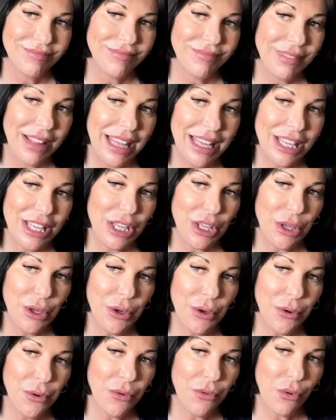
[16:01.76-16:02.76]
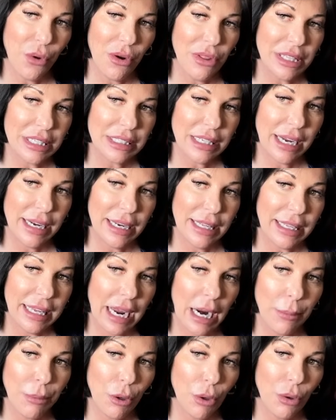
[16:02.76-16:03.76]
Thank you for the sign of
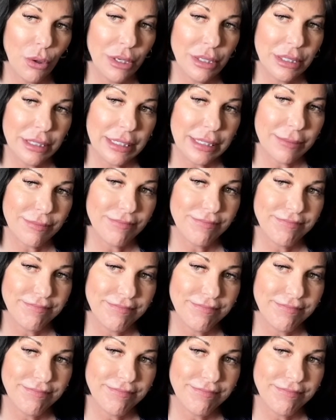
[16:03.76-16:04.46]
Capricorns.